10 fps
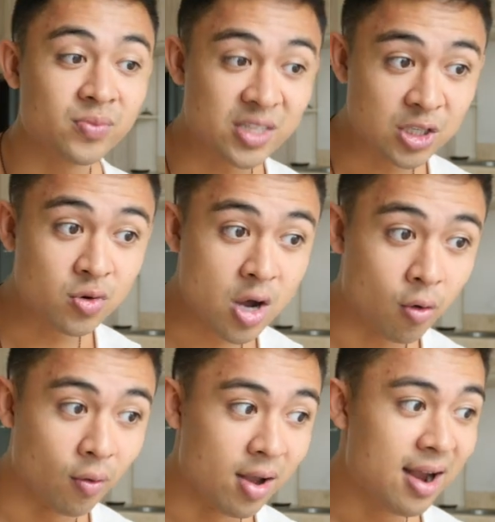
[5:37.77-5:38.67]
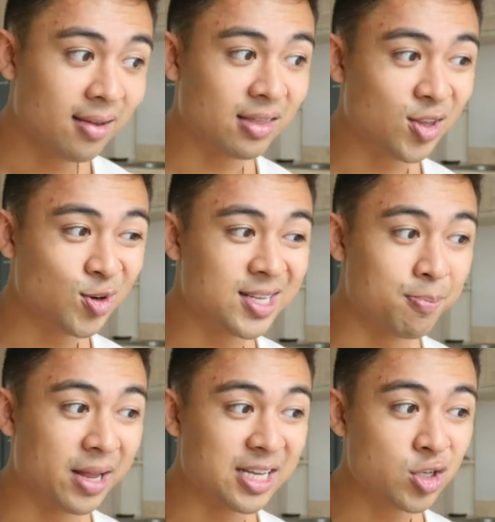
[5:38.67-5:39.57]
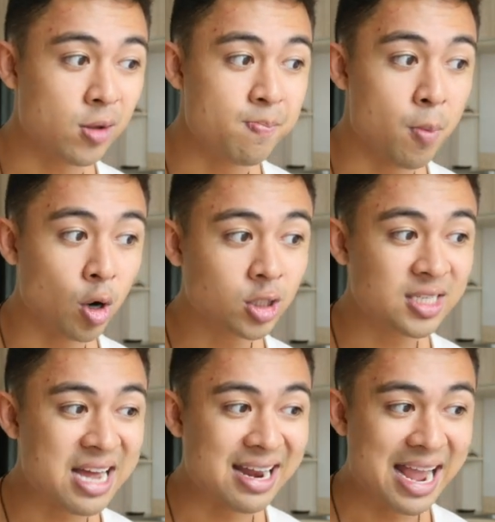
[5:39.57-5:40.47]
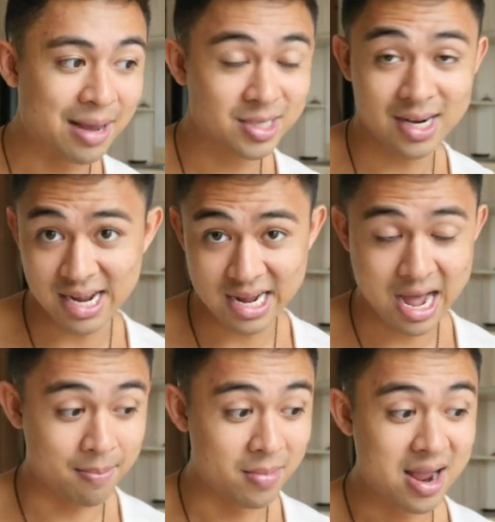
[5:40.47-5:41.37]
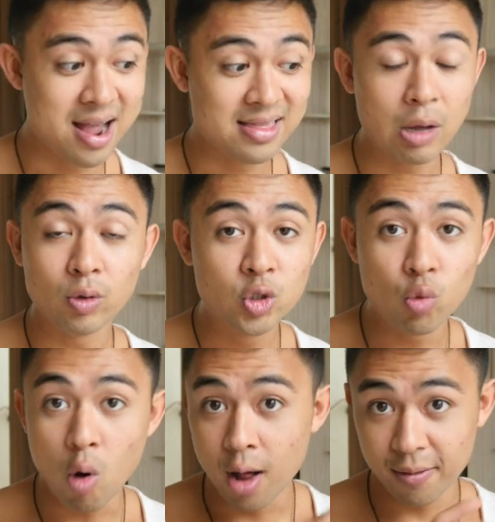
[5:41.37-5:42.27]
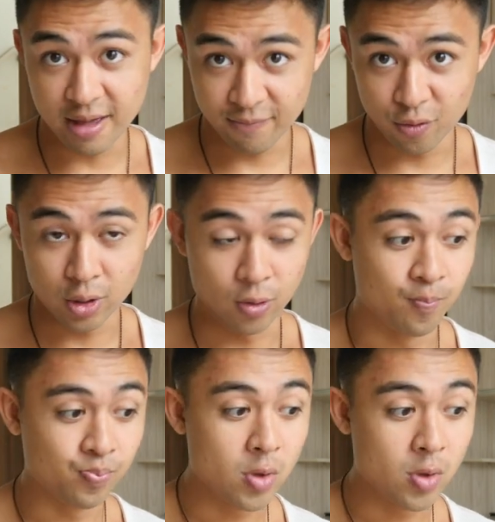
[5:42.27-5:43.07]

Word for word: Did you know that there's a place called merch dot amazon dot com that will do all of that for you?